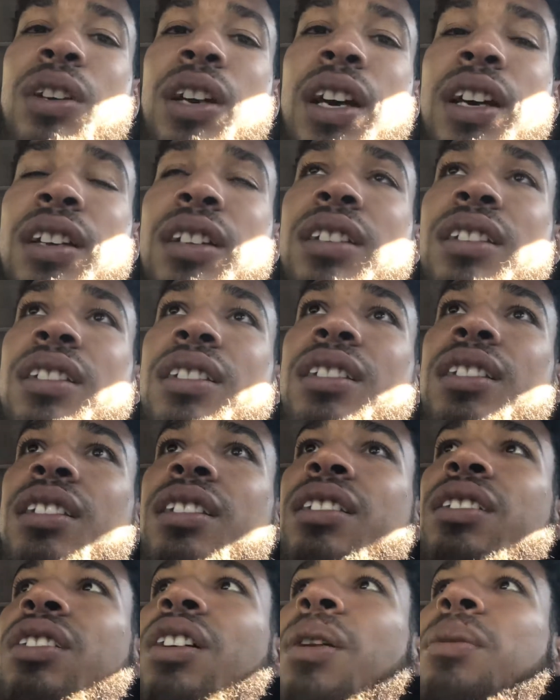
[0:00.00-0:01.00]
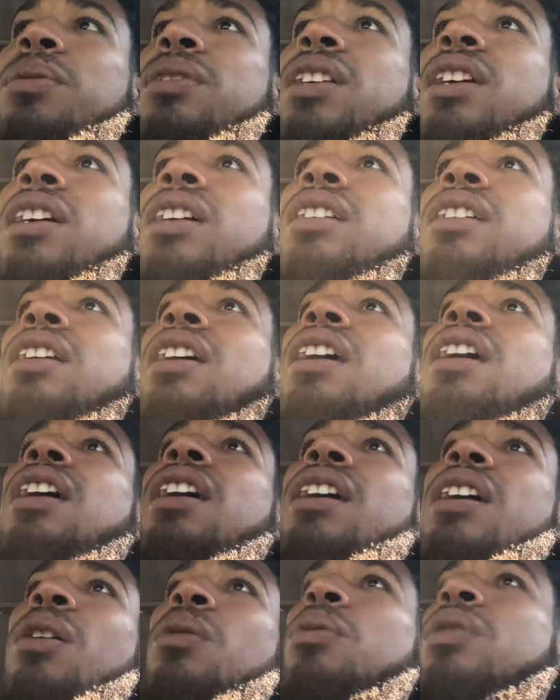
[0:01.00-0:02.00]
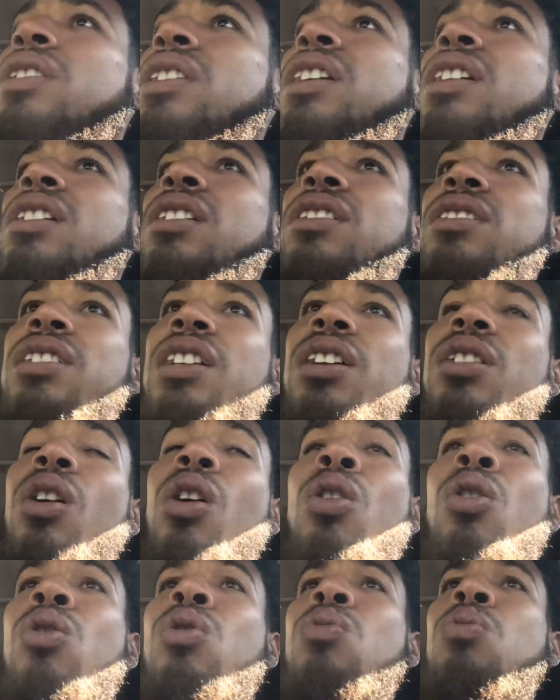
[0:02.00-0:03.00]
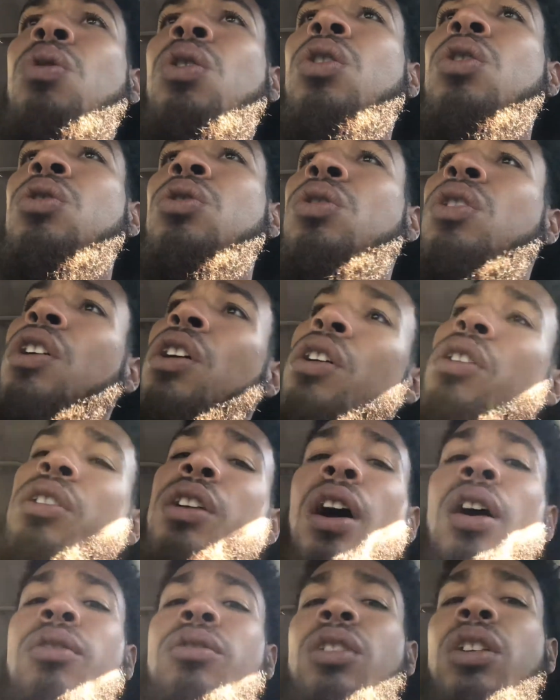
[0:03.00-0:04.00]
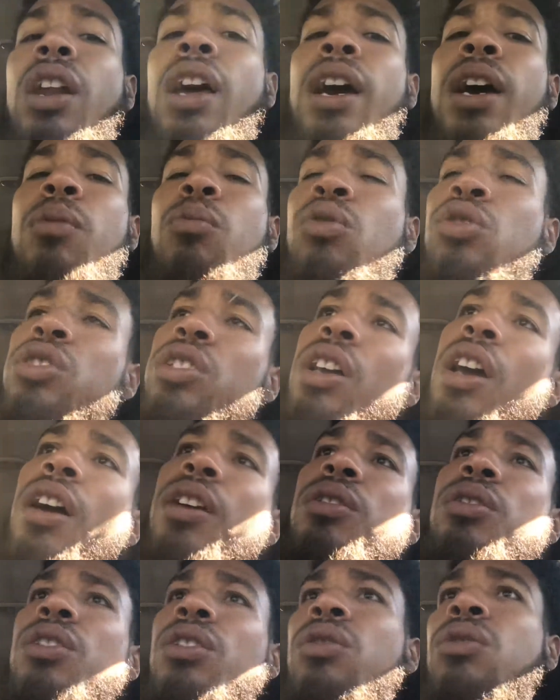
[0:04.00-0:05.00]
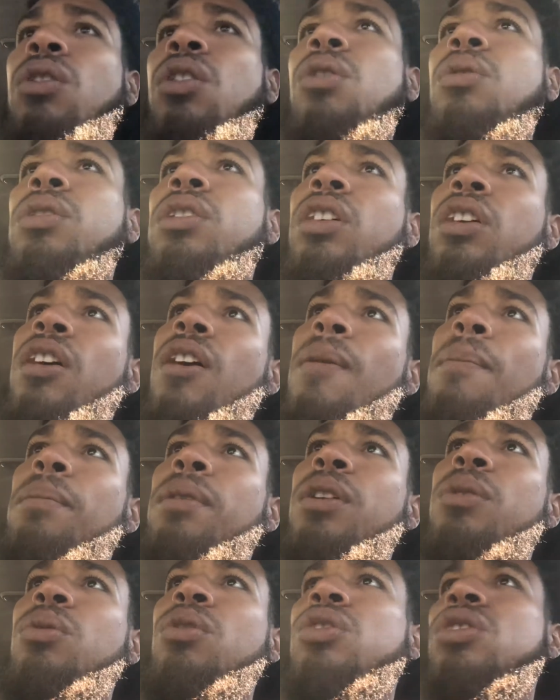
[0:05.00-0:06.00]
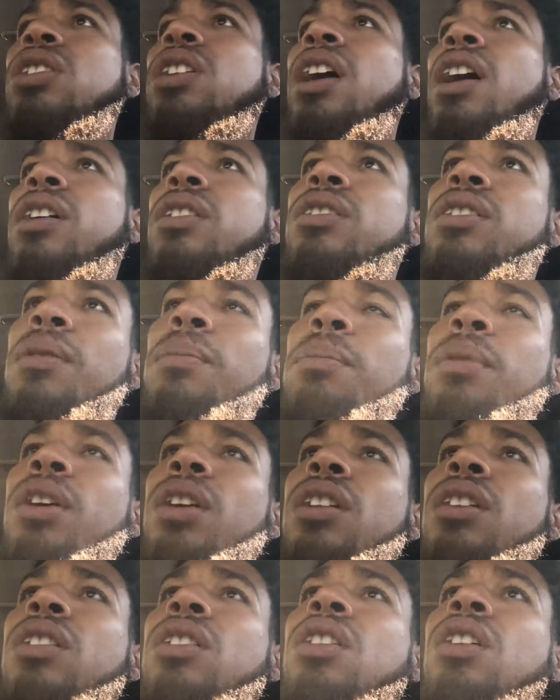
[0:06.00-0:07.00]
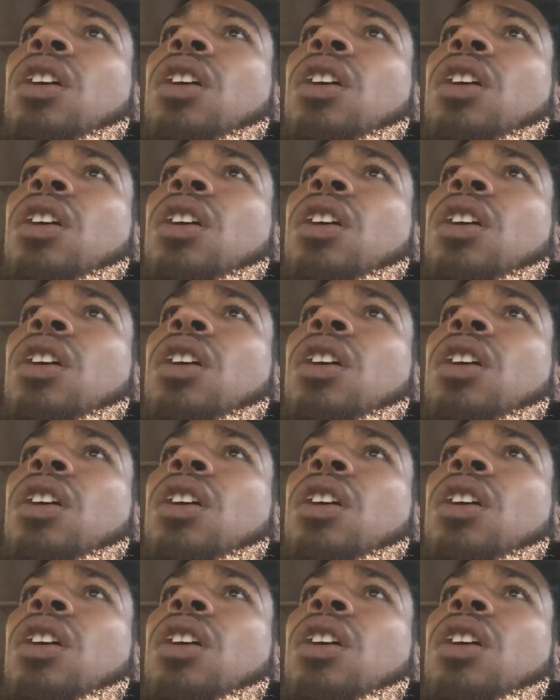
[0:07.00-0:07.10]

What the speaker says: that. You know what I'm saying? And what are they gonna say? Oh, well, down the line, we'll see how you can grow with the company. We'll see how you can be,